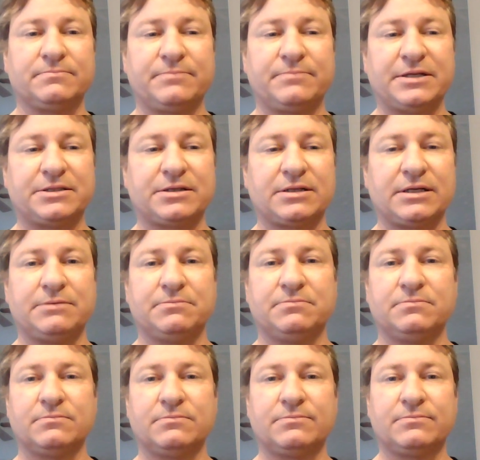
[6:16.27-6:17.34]
basically a
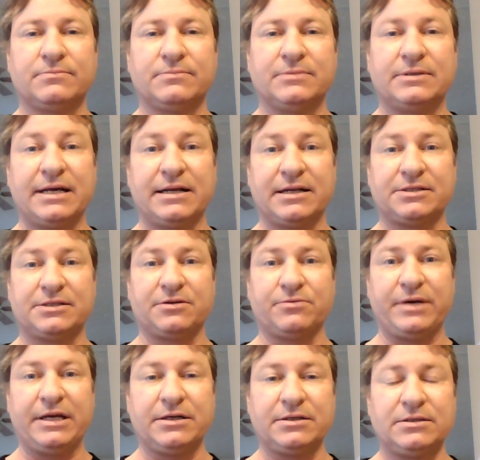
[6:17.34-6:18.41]
day less than a
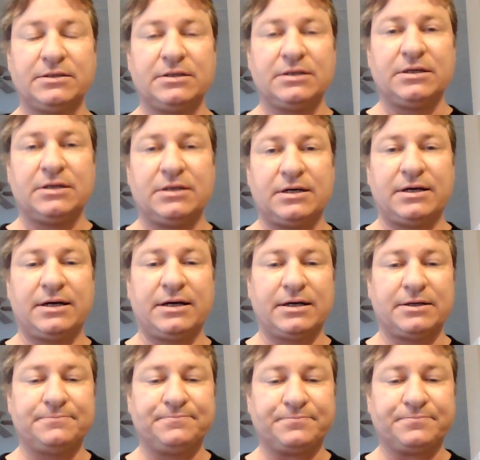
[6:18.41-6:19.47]
week,
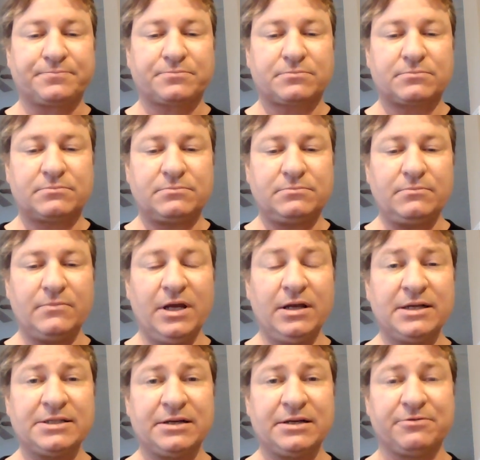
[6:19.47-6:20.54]
uh,
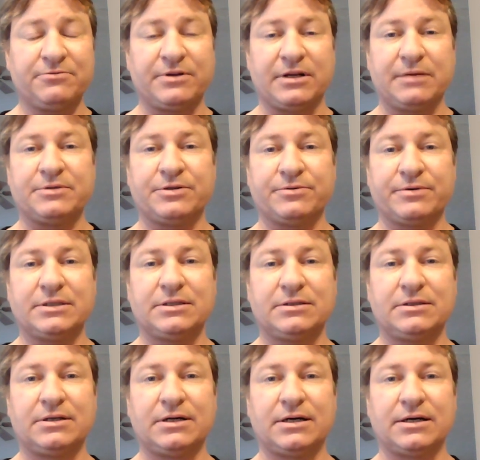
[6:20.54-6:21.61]
unless I don't feel up to it.
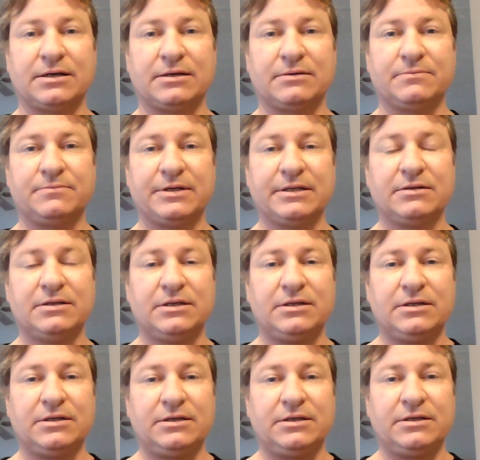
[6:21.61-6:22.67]
But
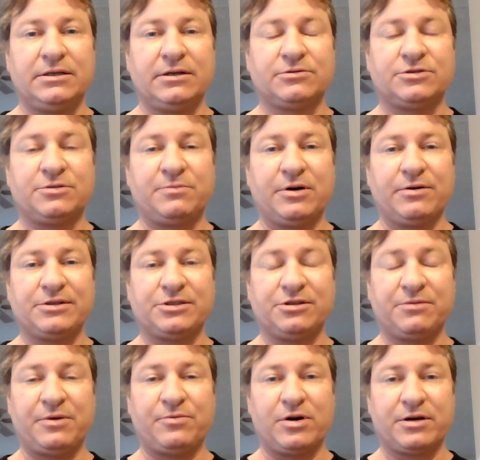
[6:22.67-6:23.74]
tomorrow I
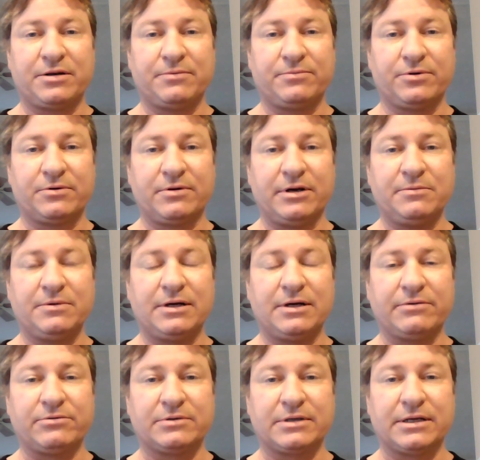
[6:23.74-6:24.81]
start my walking program.
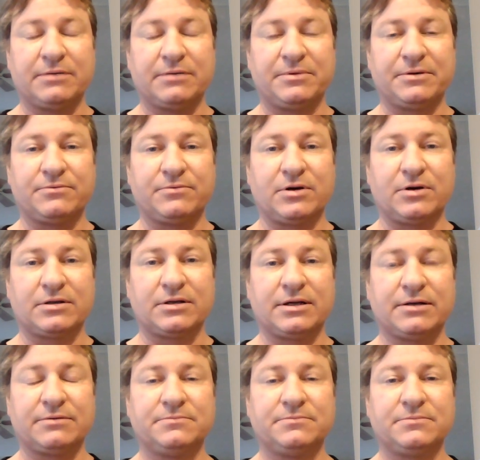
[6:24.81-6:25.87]
I will get up and walk.
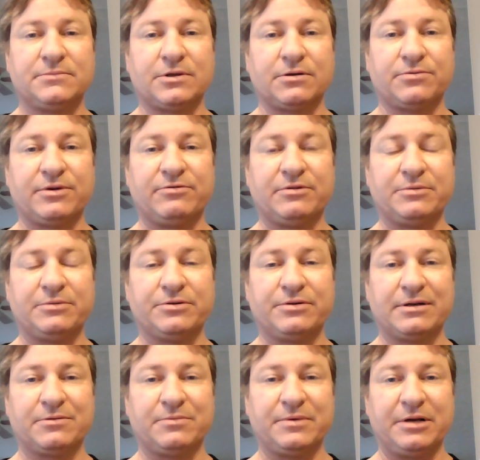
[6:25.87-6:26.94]
Whatever I'm
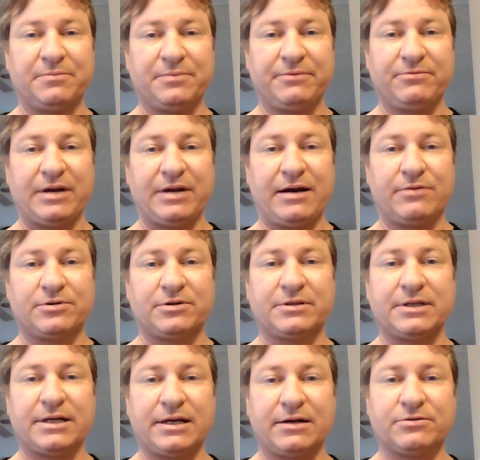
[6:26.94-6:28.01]
doing, I'll be up every hour
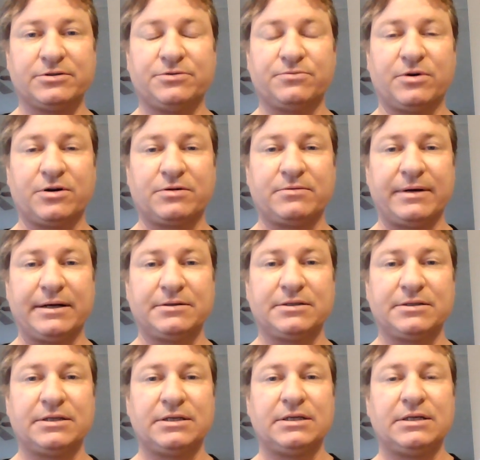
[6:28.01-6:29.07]
on the hour to walk
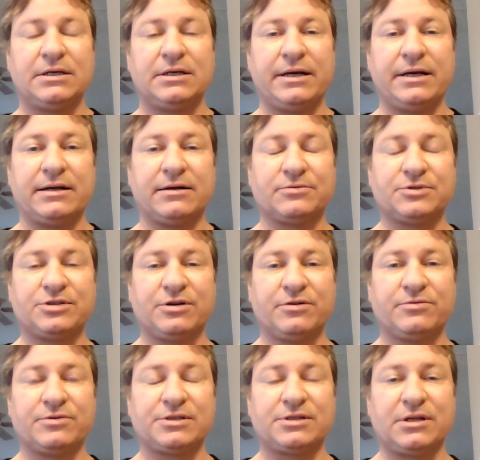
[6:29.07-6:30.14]
around, and I will
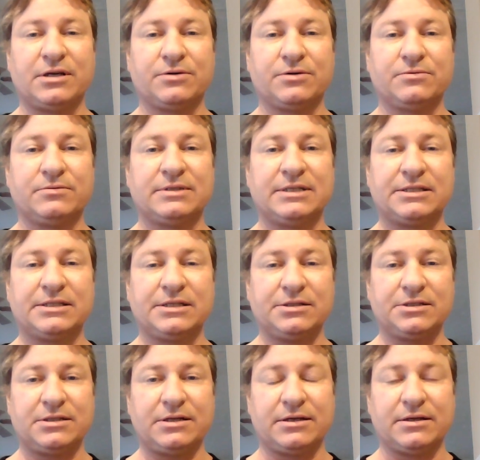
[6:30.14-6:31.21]
start with slow
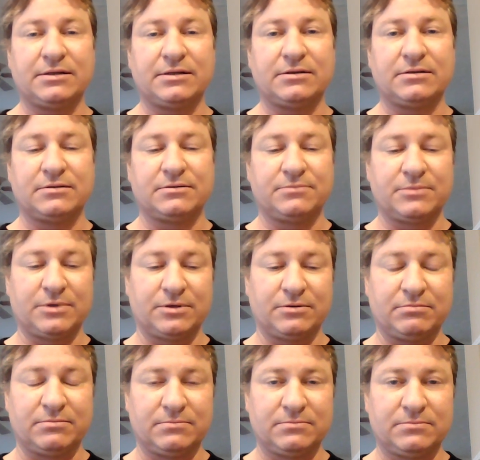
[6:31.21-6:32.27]
distance
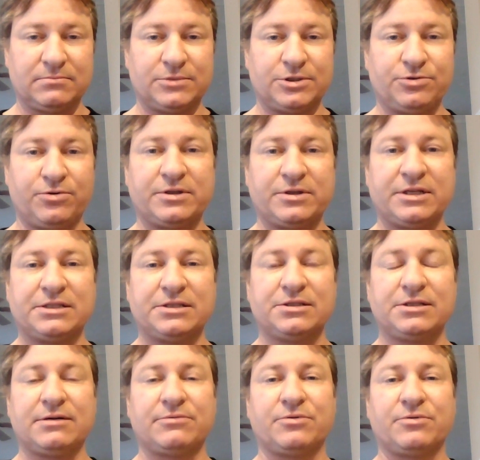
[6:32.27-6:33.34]
or short
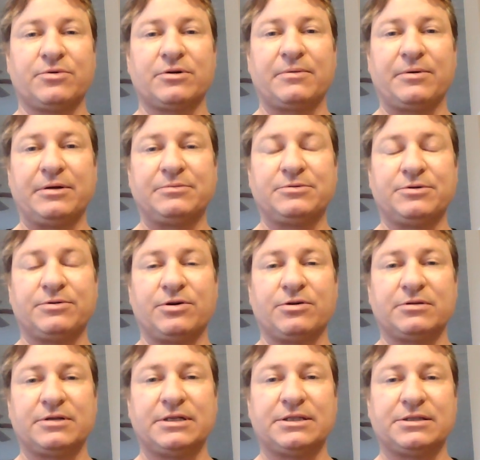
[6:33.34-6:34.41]
distance, and I will work my way up to a
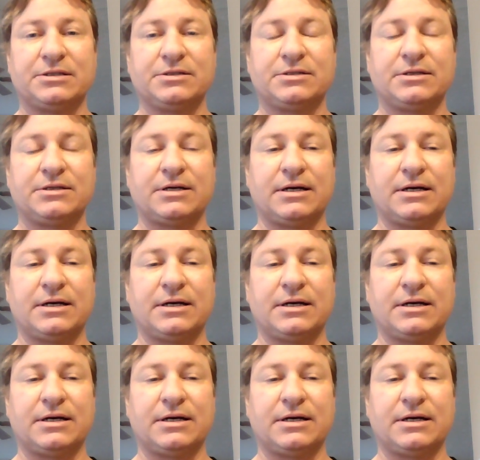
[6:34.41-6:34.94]
longer distance.